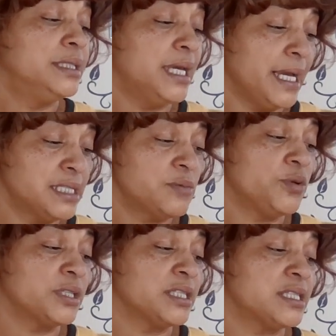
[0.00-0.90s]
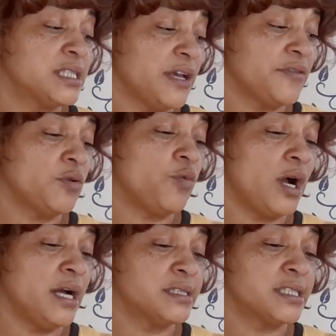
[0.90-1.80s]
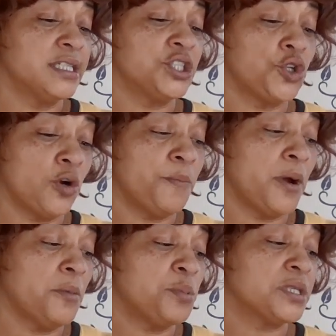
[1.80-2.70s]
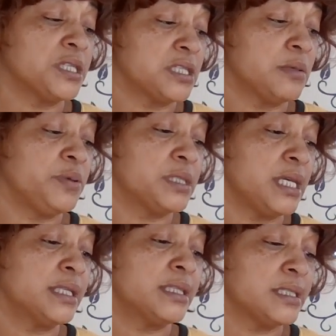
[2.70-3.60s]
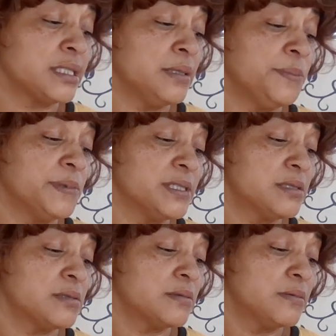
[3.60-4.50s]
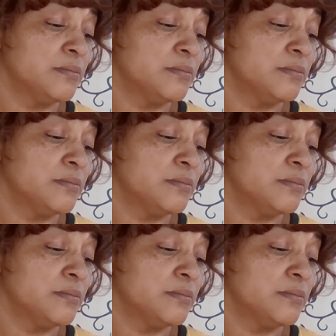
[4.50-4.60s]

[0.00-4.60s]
That's what this Seven of Wands is. Your purpose is to protect this Empress.